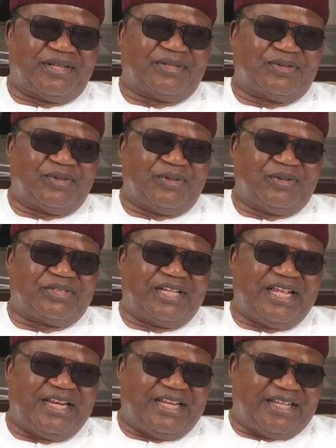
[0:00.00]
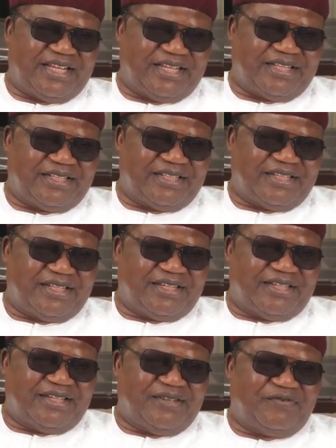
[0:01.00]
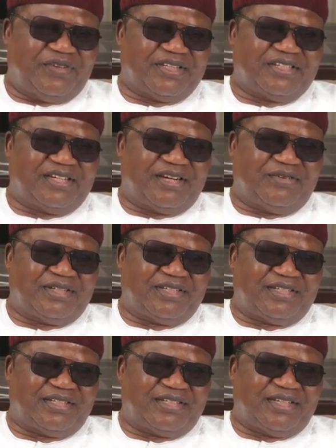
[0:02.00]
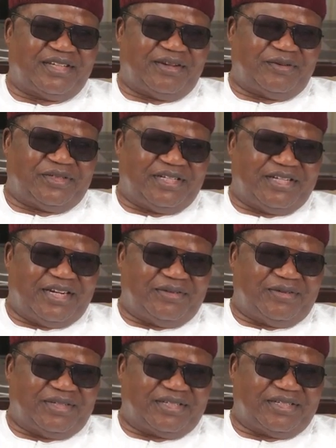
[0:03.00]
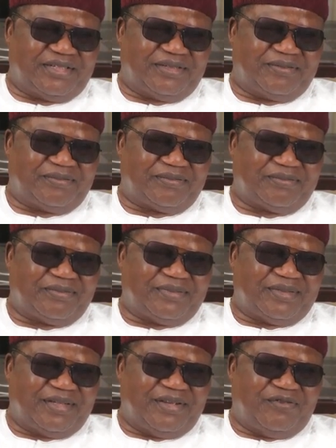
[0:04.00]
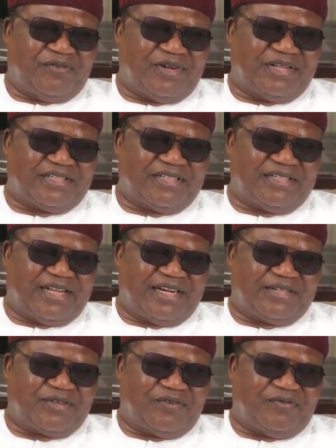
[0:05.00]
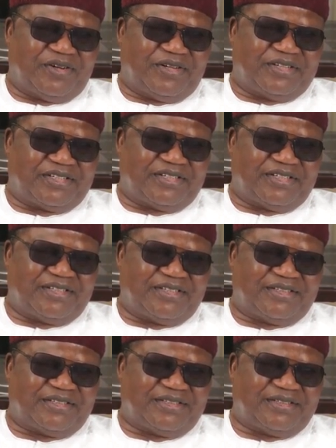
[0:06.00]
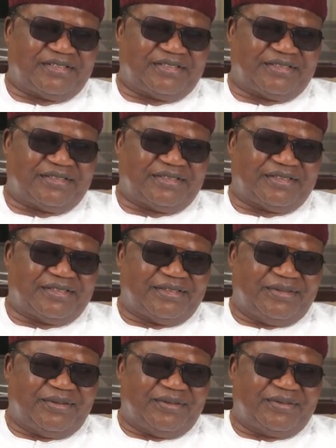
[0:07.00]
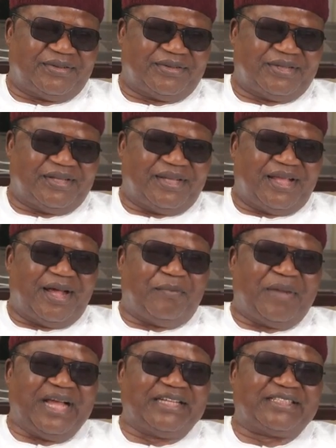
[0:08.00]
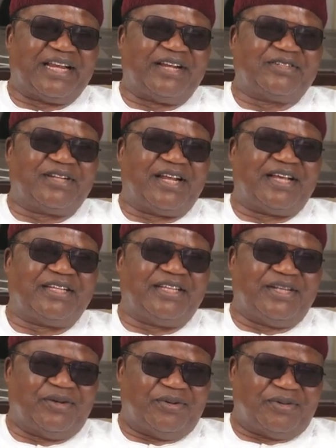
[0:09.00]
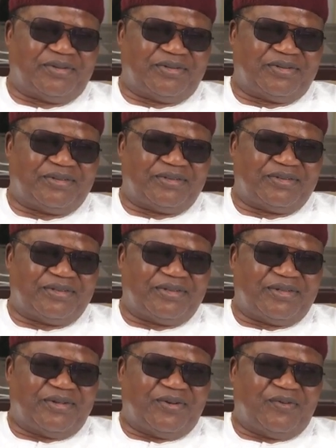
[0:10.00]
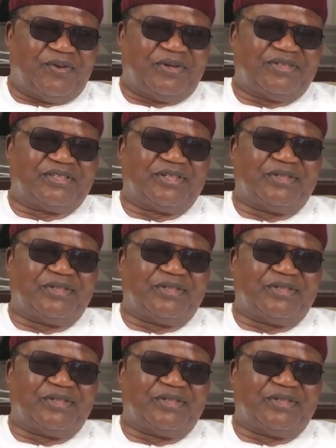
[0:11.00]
Antonio Seni, the first graduate, Auchi graduate in forestry, director of forestry. And my international hero was